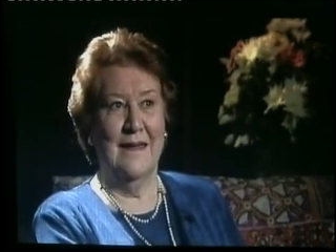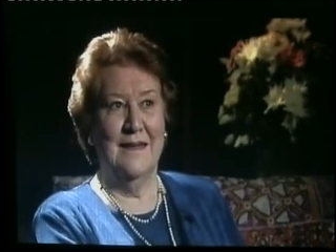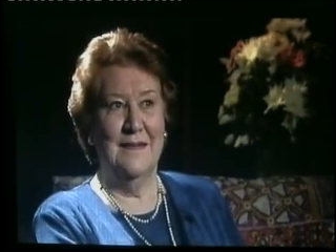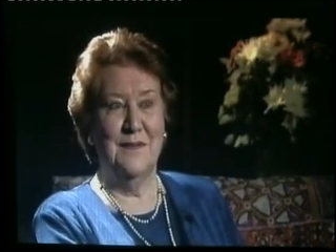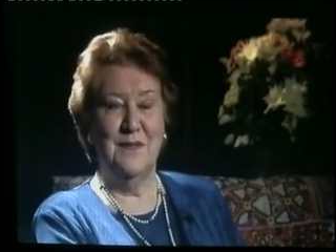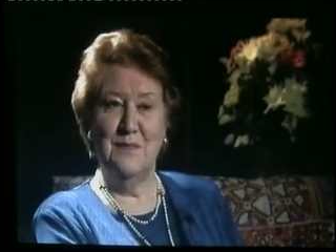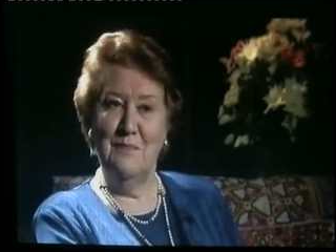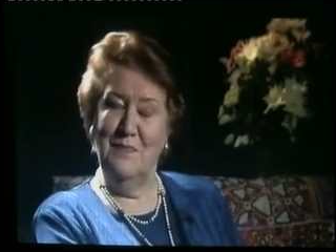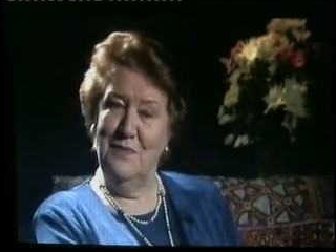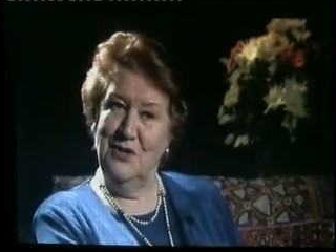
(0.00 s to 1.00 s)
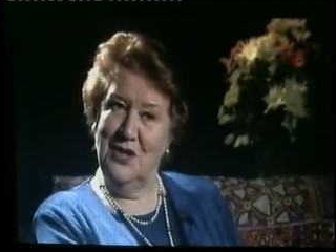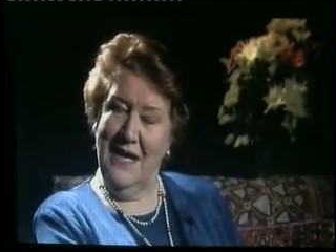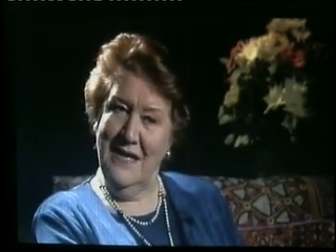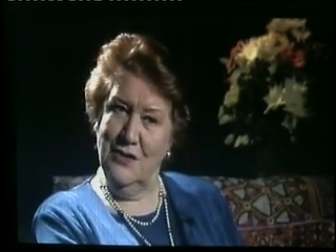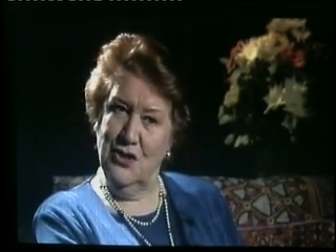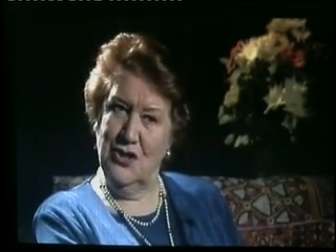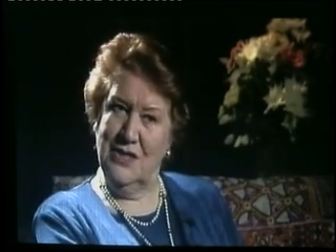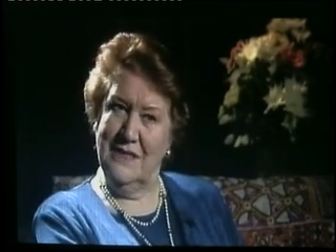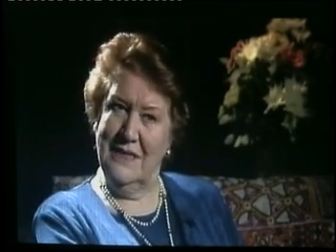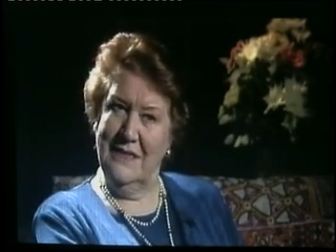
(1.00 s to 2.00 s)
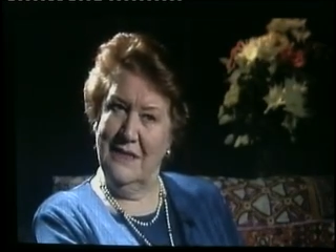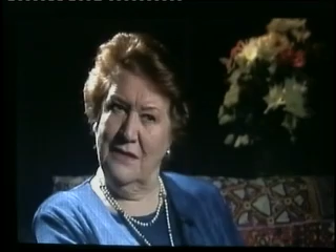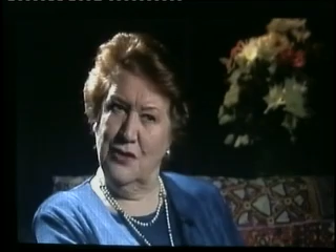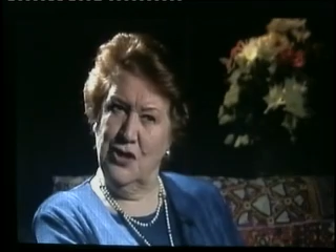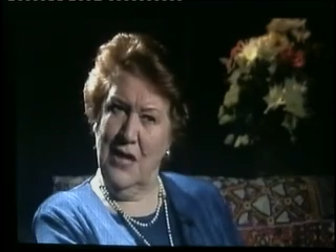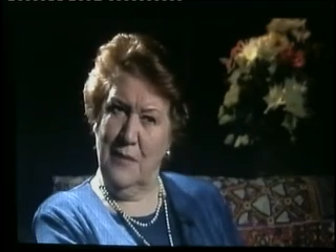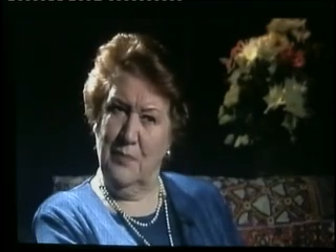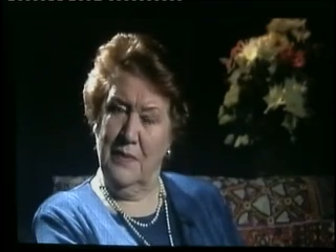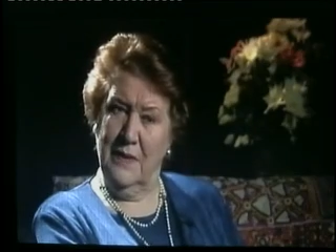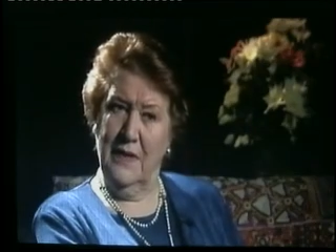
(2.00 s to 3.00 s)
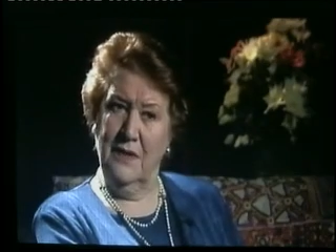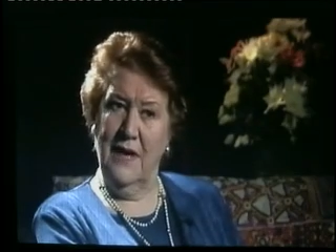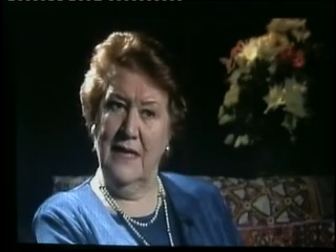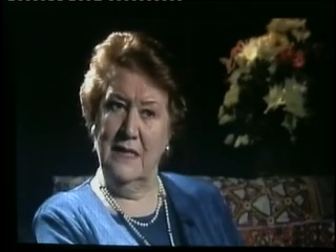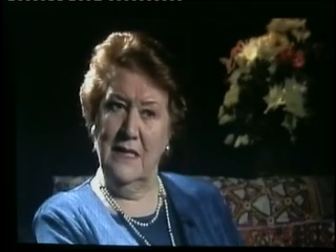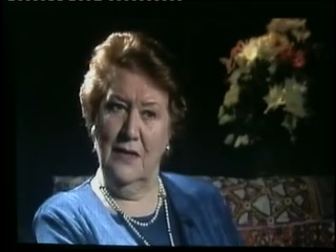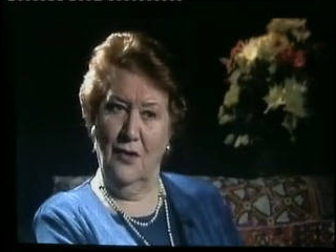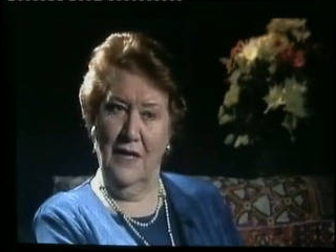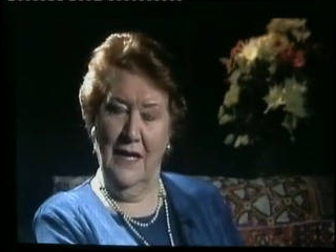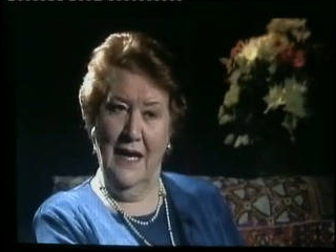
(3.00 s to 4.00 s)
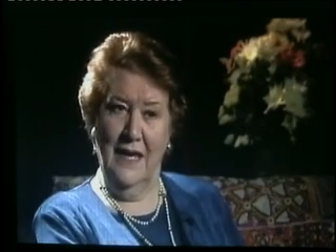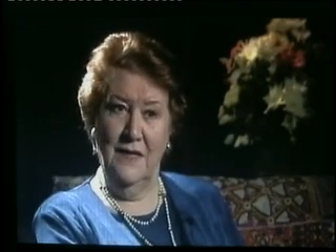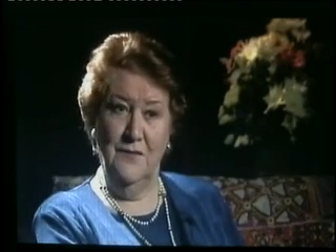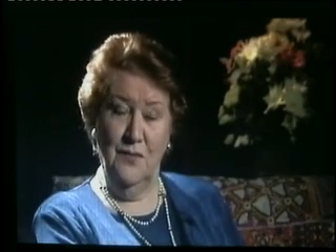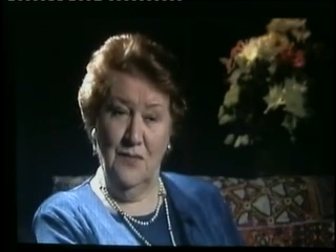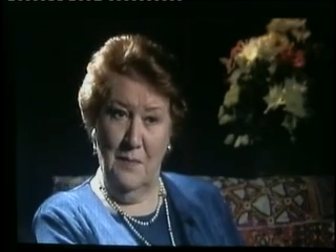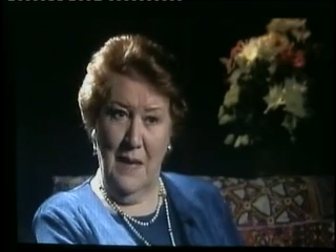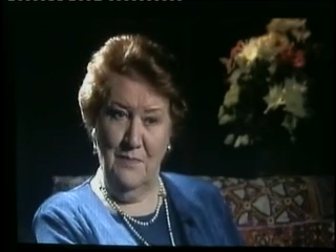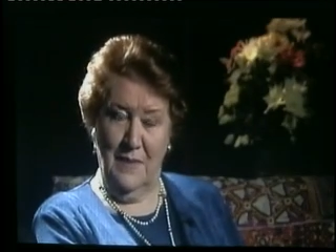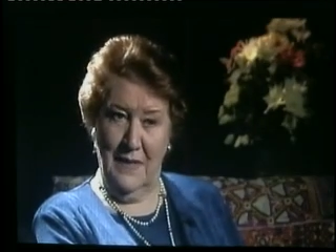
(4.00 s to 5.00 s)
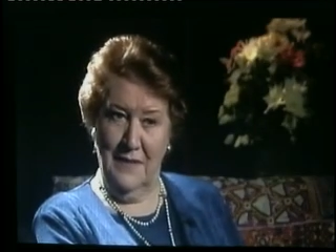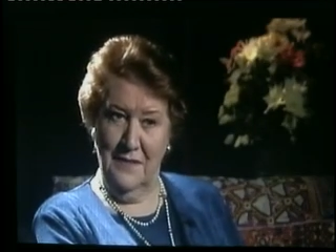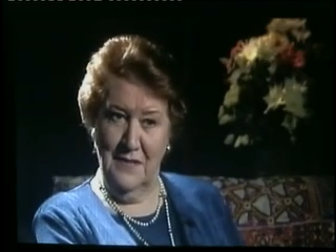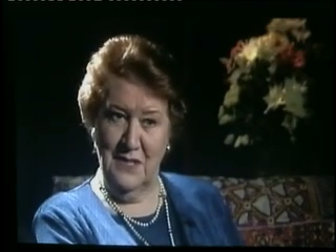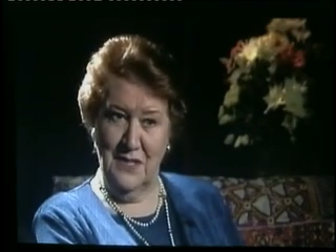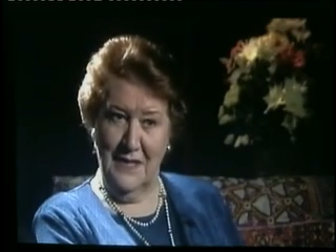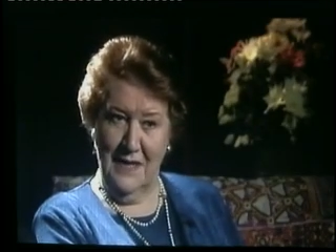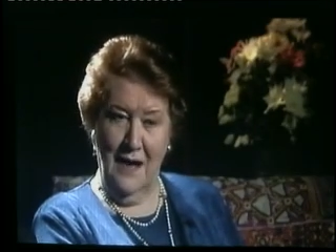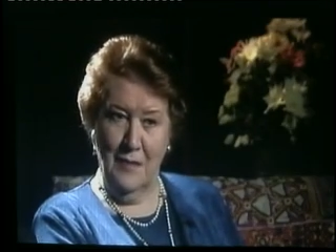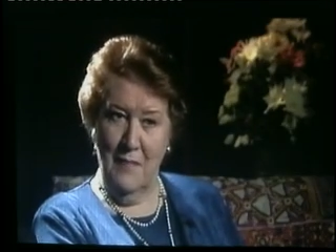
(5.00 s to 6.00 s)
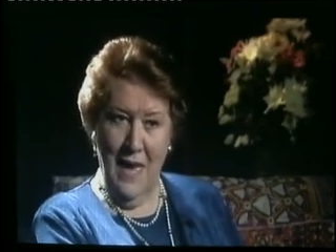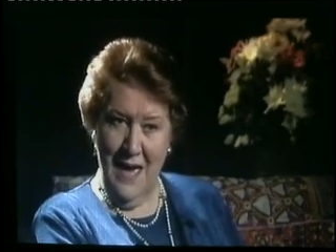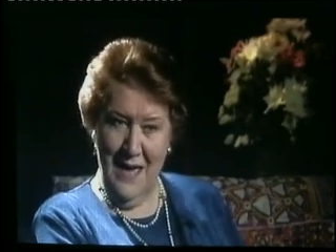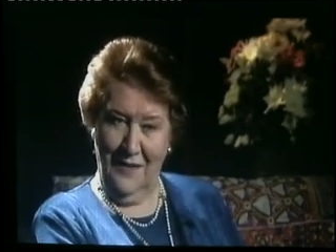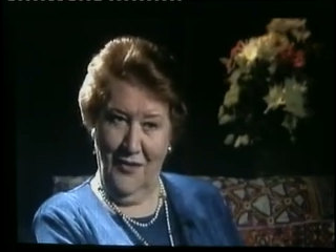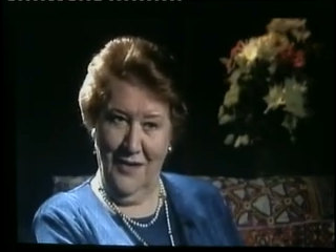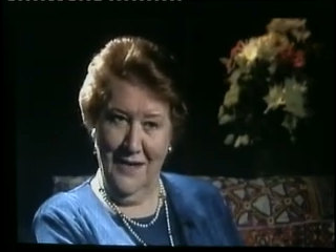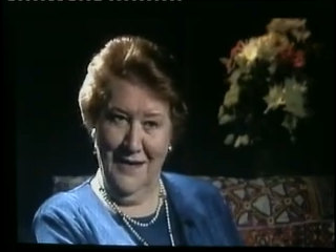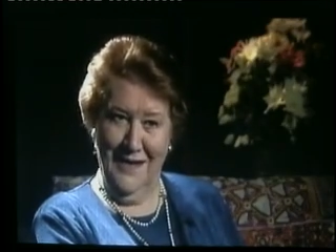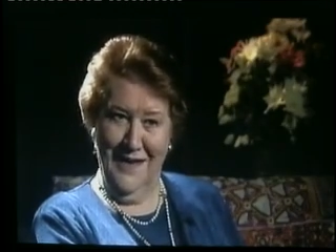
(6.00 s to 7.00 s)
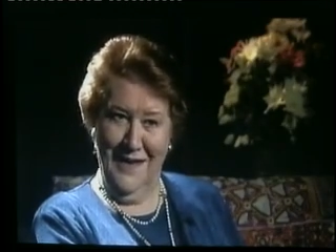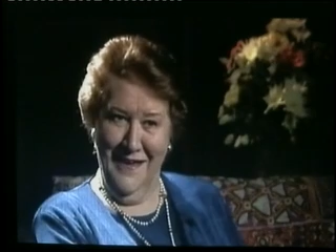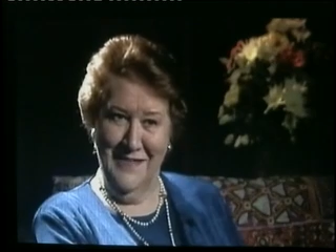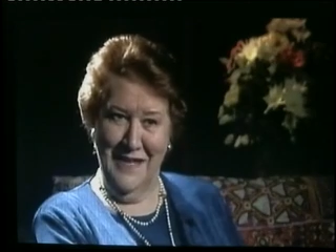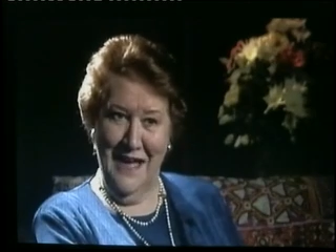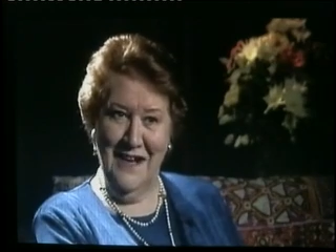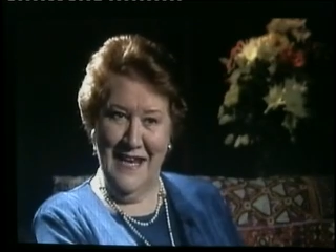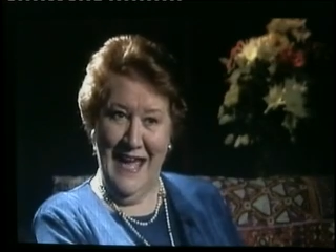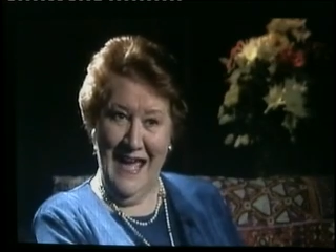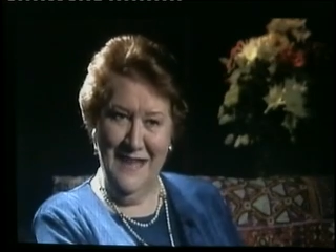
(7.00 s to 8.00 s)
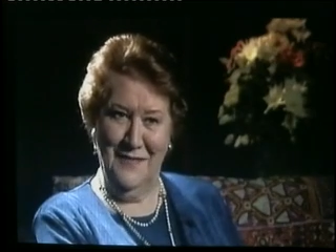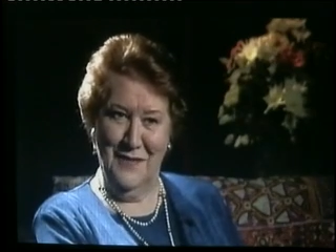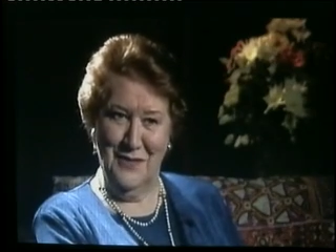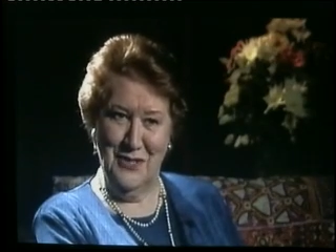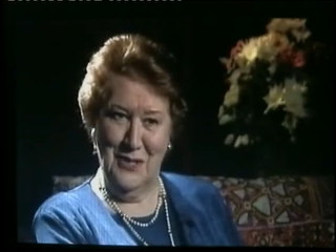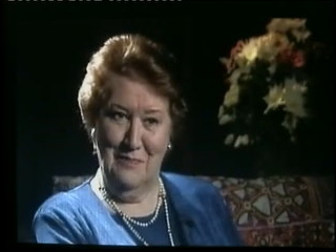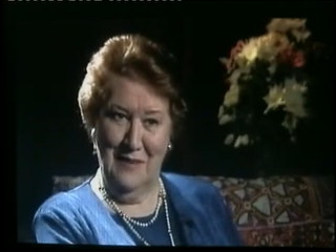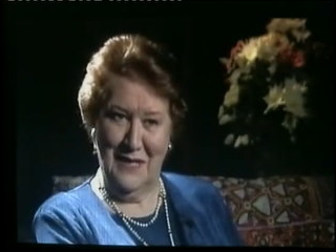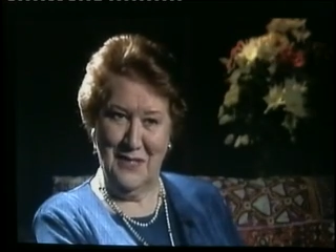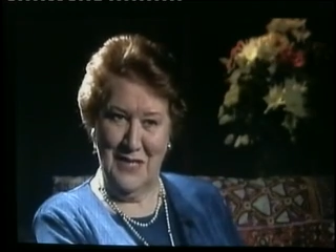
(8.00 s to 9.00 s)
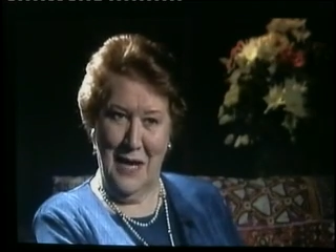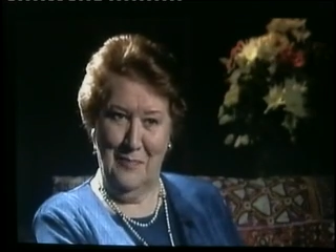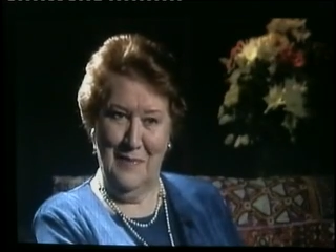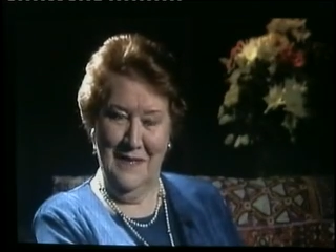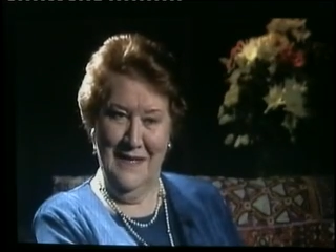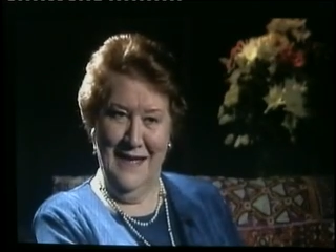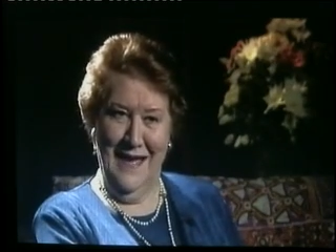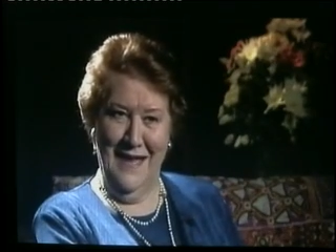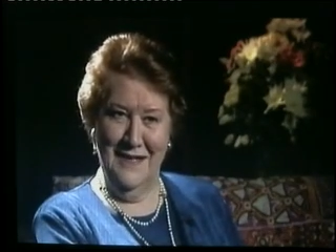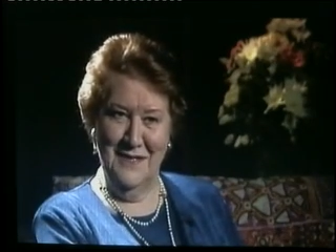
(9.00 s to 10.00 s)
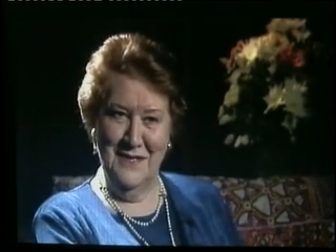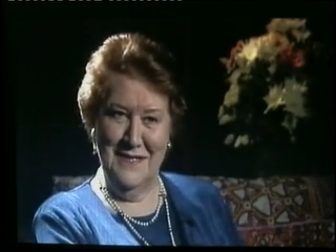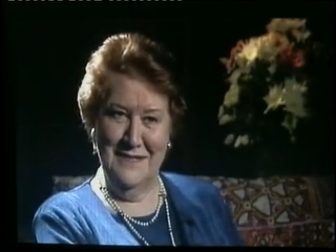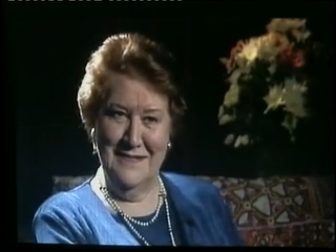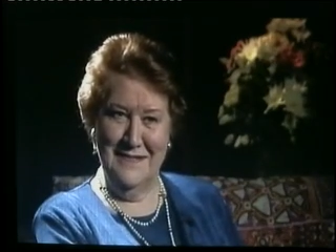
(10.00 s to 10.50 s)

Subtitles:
has changed shape a great deal. And if you remember, there is the young man, the young lad that she picks up and